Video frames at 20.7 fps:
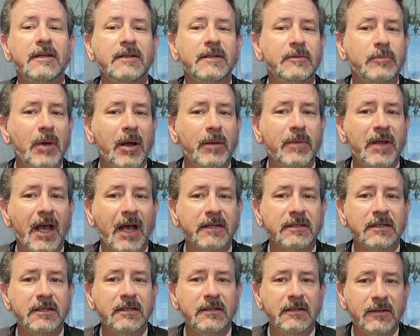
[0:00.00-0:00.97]
Mind me
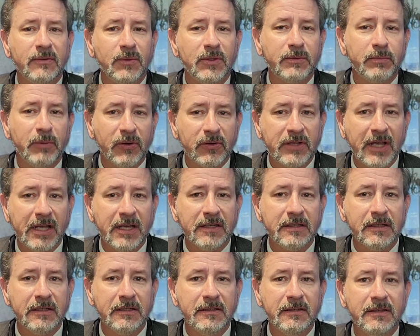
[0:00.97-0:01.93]
asking, which birthday
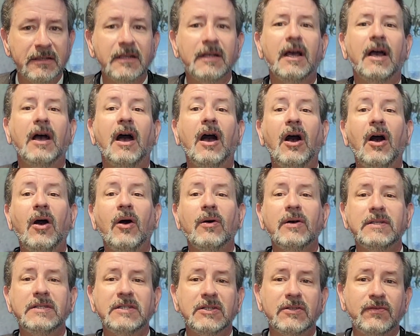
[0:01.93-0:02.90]
is it? Oh,
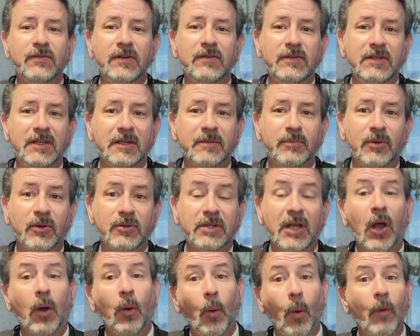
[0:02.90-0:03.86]
it's his 50th
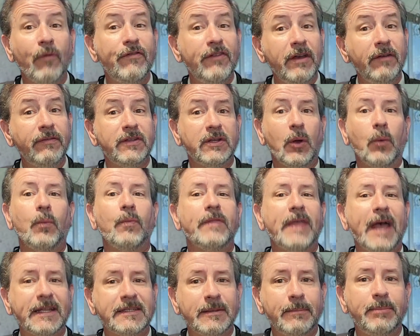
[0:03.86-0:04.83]
birthday. 50,
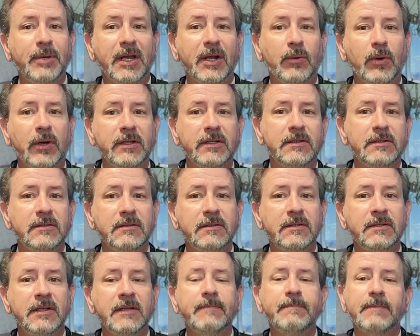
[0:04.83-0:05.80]
that's a big one.
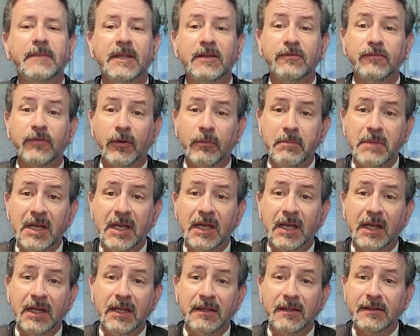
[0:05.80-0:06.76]
For
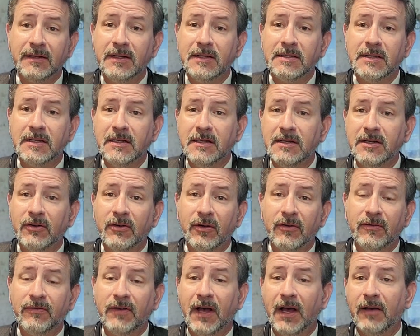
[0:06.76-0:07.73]
me, anything that ends in a 0
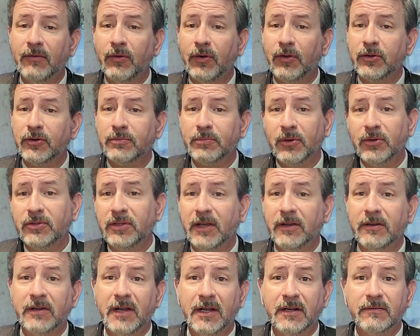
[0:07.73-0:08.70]
and 5, whether it's birthday or
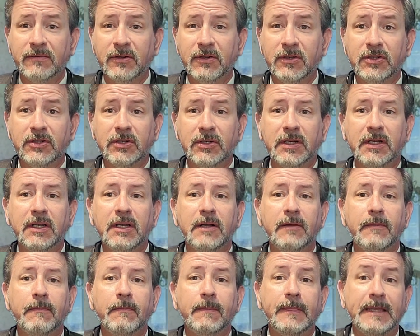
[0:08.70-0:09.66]
an anniversary,
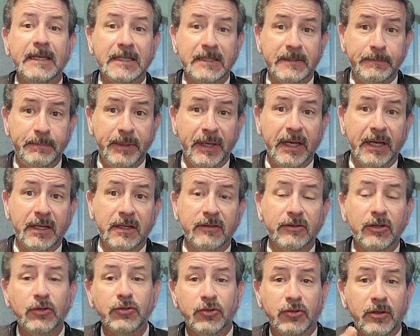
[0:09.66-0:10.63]
is big.
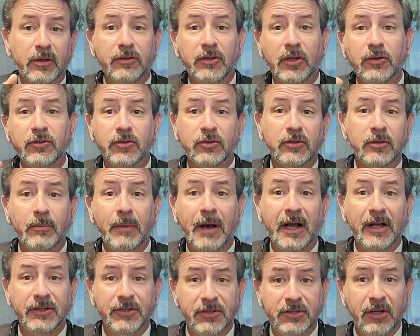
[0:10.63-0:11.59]
Those are the
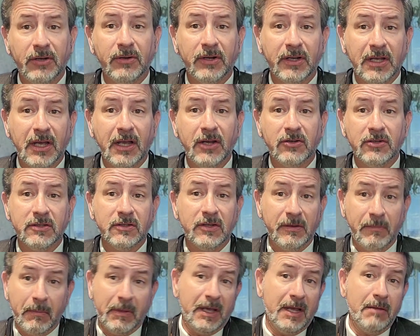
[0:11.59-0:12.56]
milestone occasions,
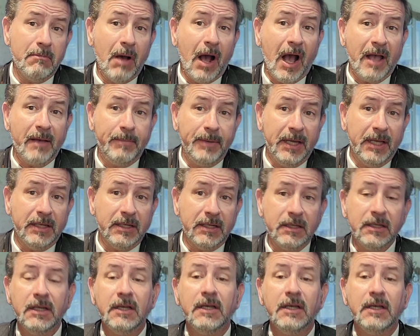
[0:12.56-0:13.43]
in my opinion.